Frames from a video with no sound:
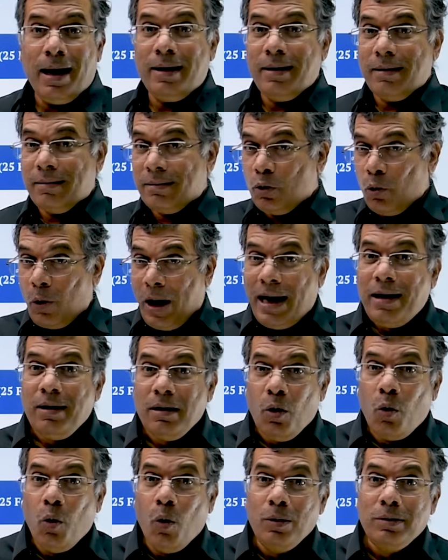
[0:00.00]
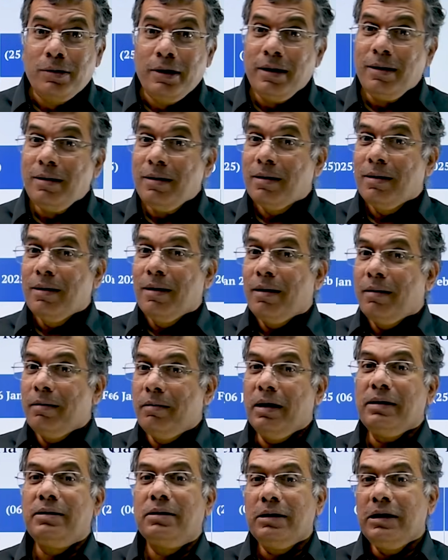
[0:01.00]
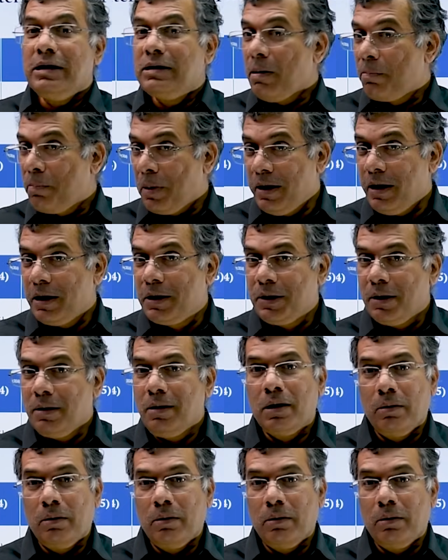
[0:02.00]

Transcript: and to end the whole thing, this is a prediction.